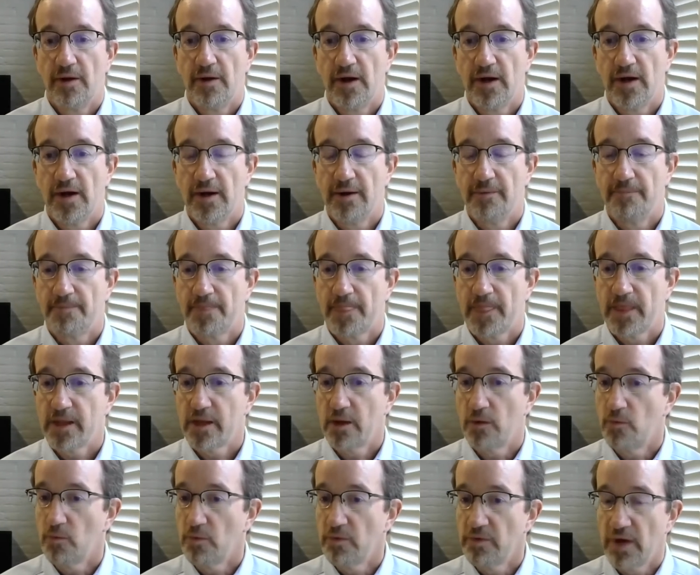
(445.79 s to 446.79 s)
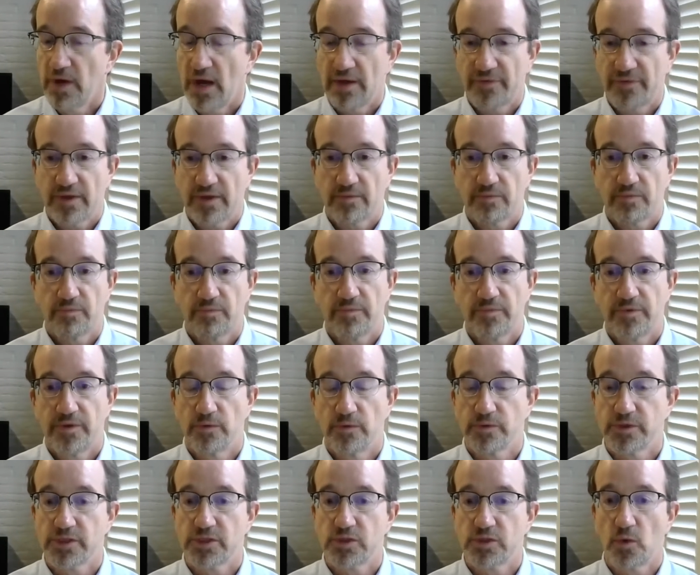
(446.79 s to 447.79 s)
I think there
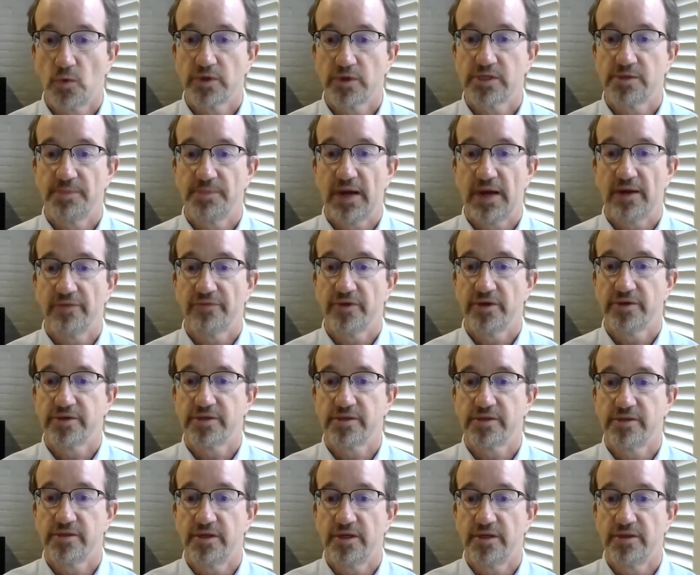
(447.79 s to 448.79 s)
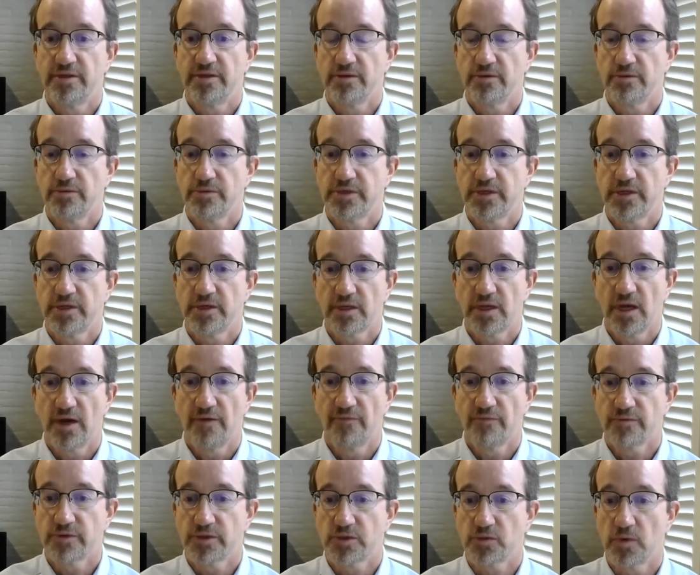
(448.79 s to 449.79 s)
were stories about this in the lieutenant
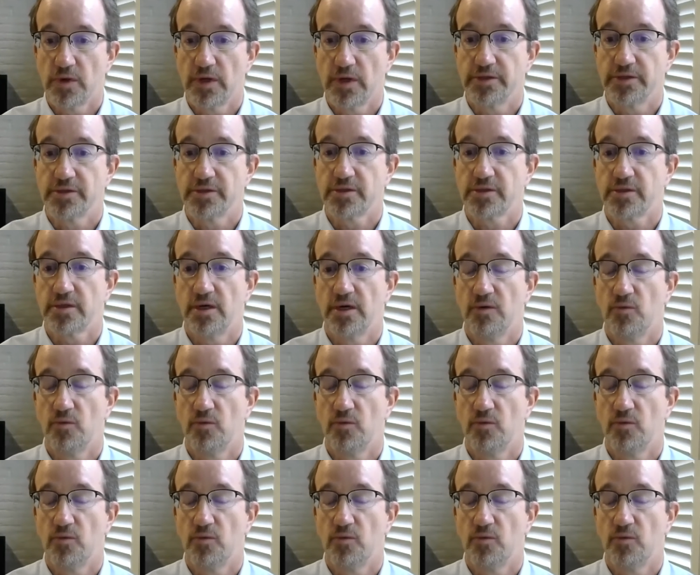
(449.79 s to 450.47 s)
governor's race.